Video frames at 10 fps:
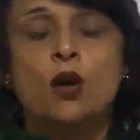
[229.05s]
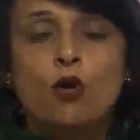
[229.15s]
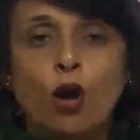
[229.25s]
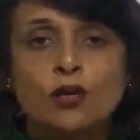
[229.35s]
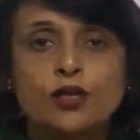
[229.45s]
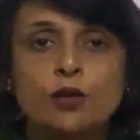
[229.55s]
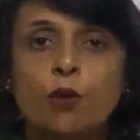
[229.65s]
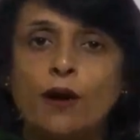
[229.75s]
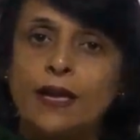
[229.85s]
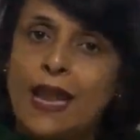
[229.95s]
Golgi
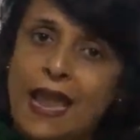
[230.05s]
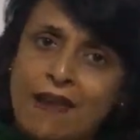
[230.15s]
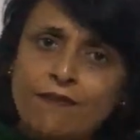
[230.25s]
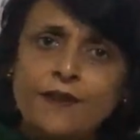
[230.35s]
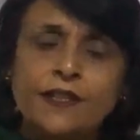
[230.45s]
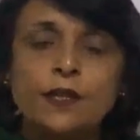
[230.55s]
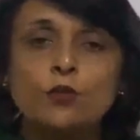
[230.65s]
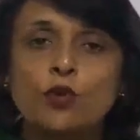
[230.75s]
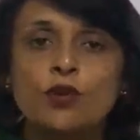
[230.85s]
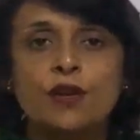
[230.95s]
body, everything would